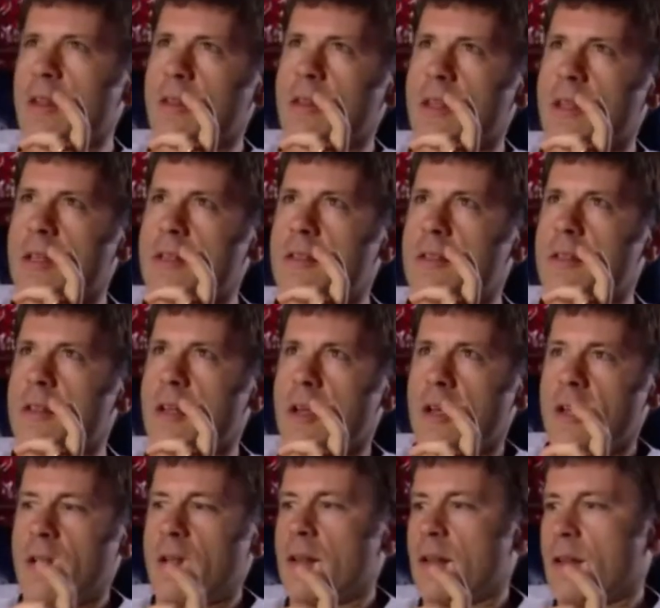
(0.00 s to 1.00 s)
There's,
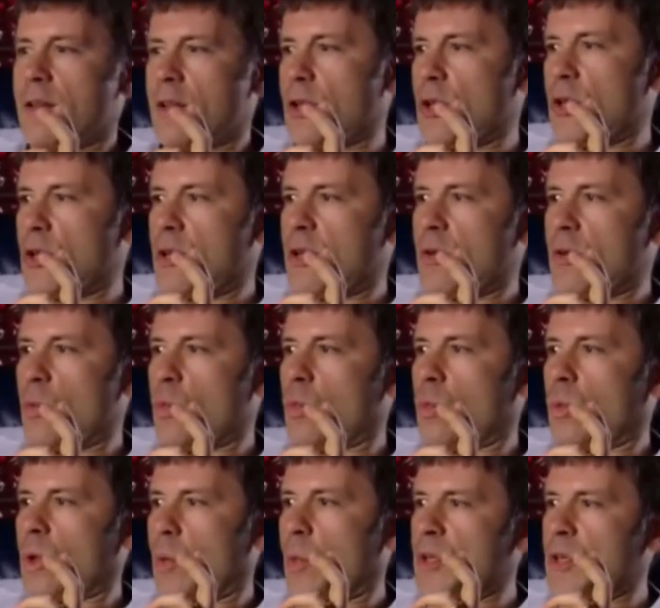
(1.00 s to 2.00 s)

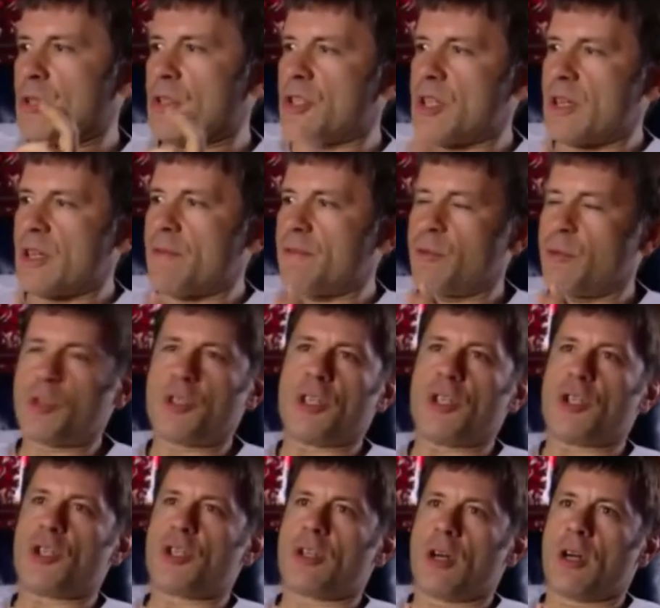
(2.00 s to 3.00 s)
like when you see
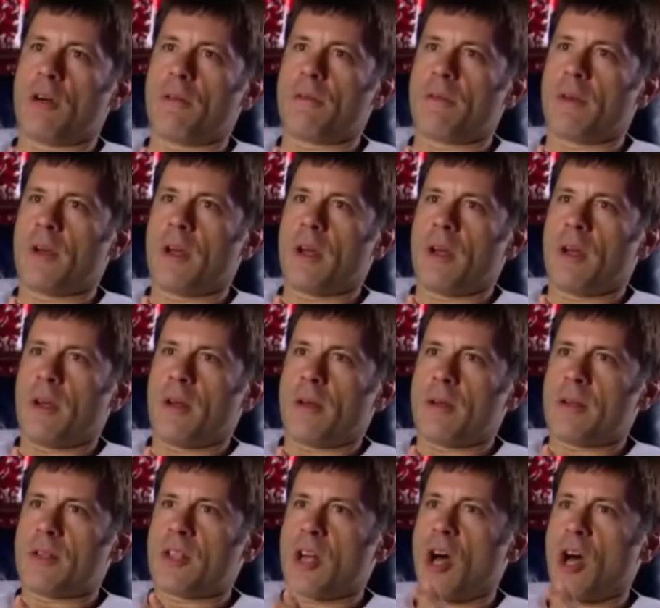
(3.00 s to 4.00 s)
footage of
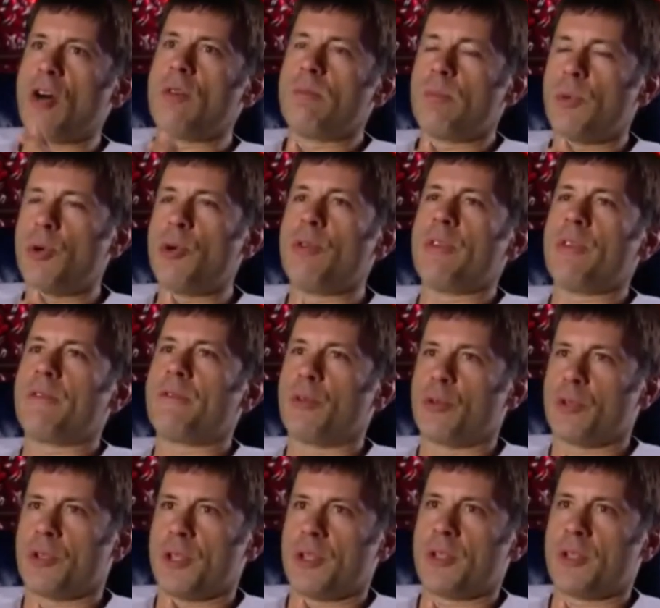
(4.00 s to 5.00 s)
home movie
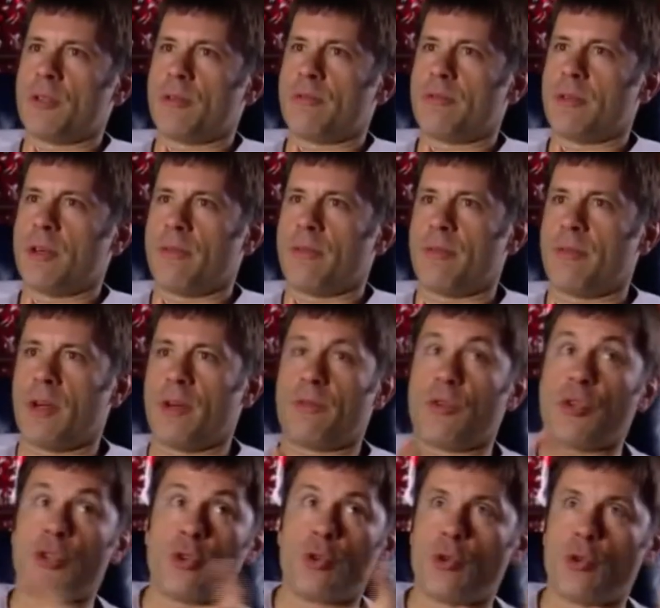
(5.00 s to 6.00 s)
footage
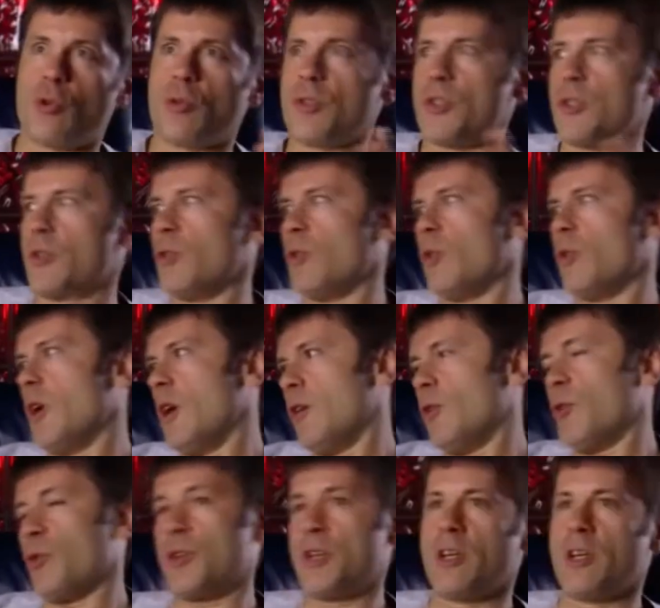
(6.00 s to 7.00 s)
of the Doors or
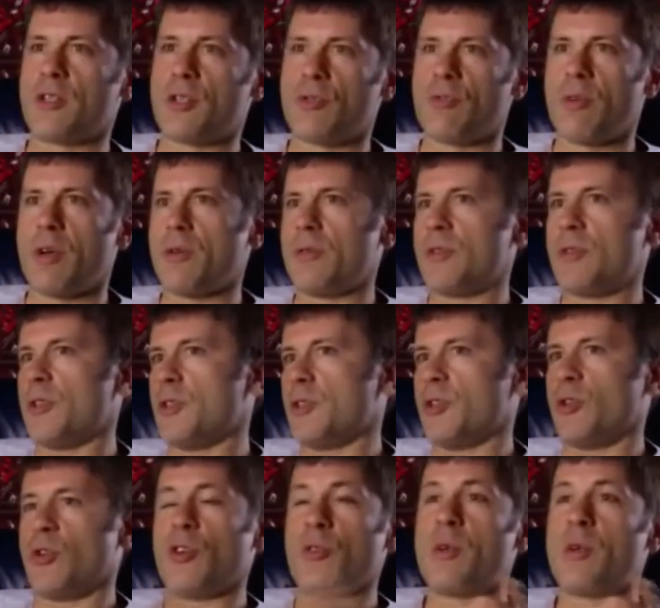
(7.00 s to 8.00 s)
Guns N'
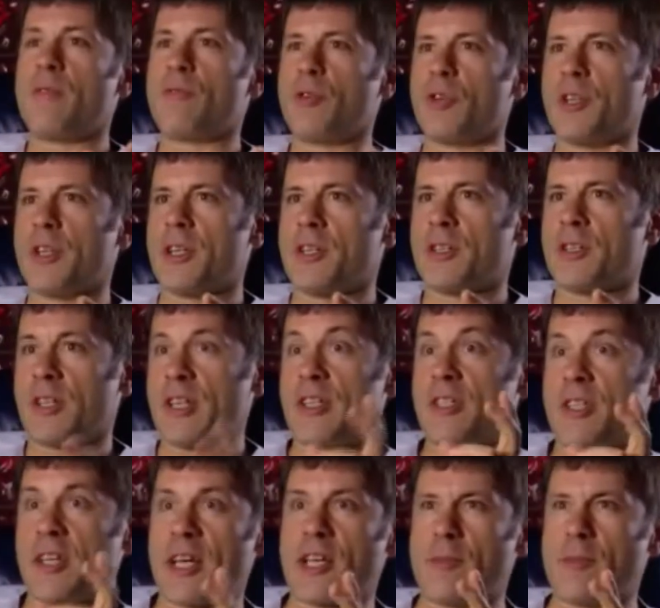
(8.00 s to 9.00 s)
Roses or whoever it is, and
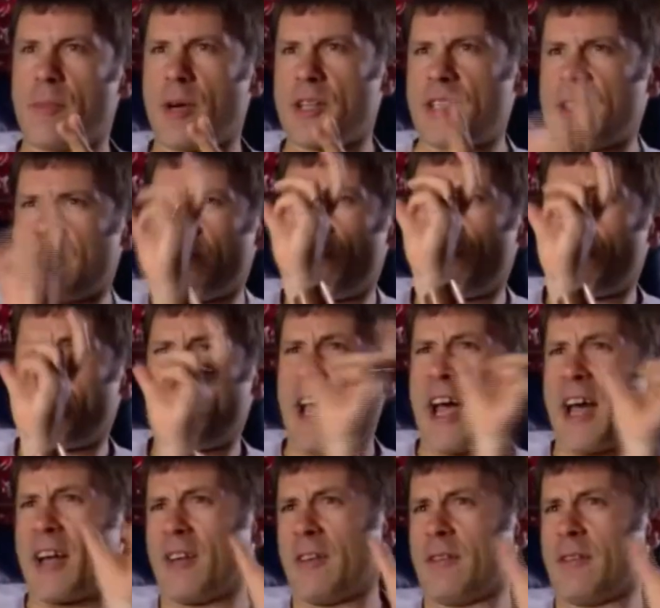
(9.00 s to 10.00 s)
it's taken by some
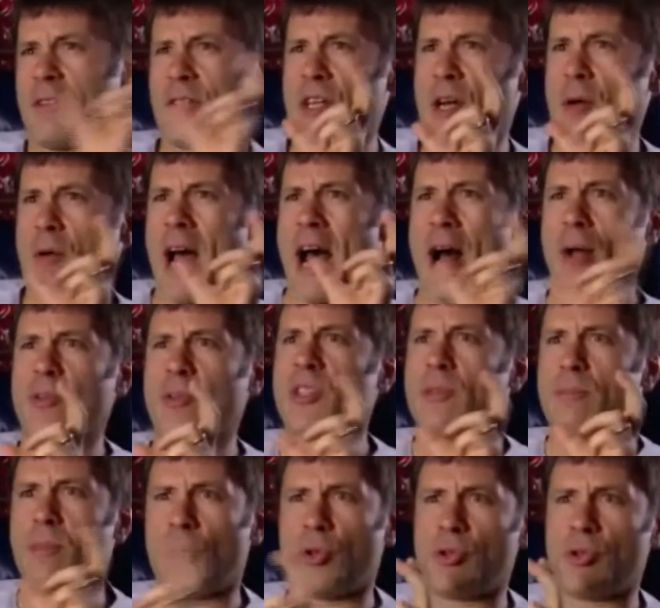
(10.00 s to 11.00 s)
fan at, you know,
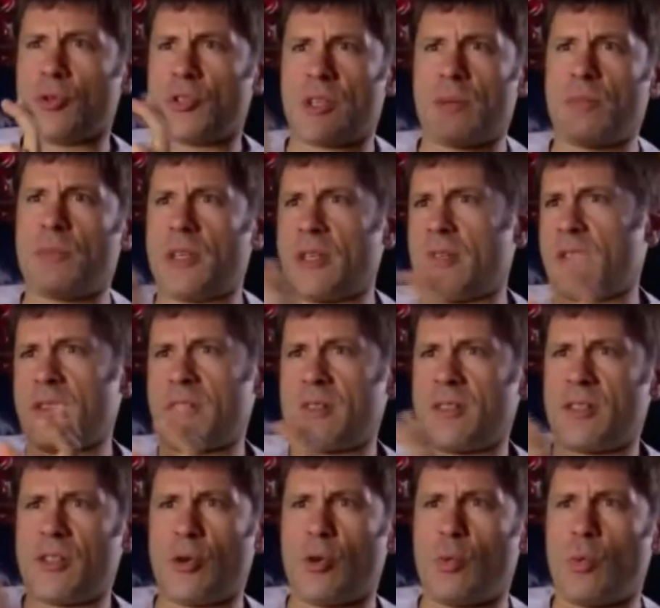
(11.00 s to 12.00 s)
Altamont or something,
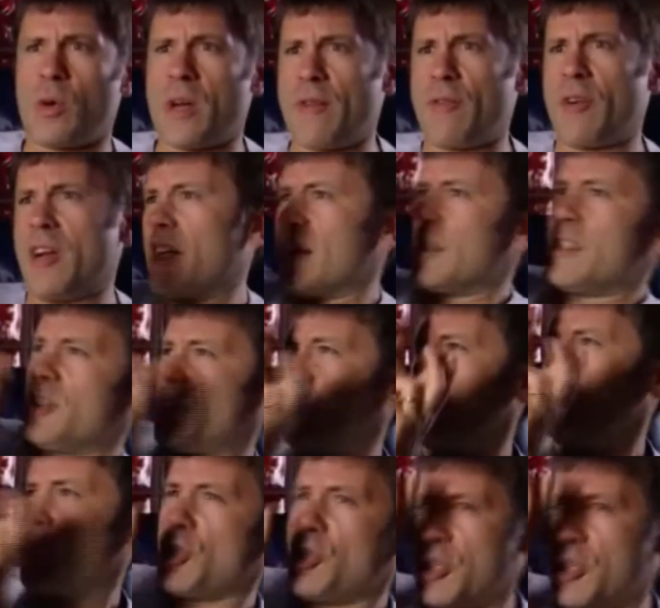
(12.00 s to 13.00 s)
you know, or whatever, and it's
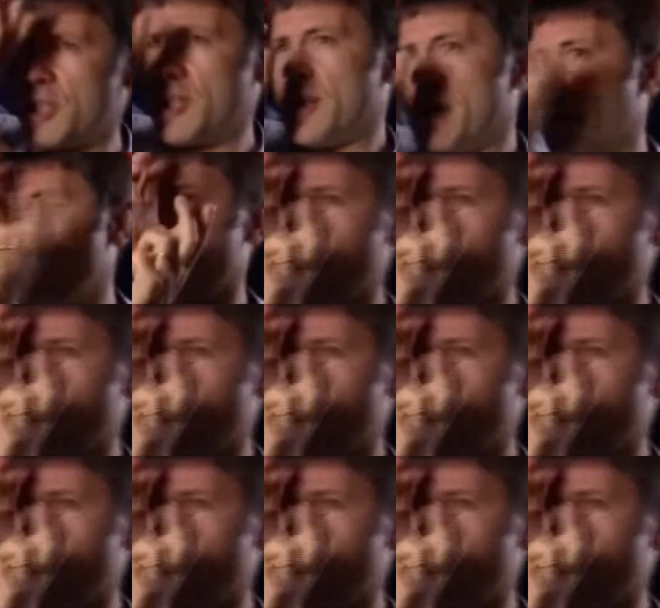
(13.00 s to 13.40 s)
jerky and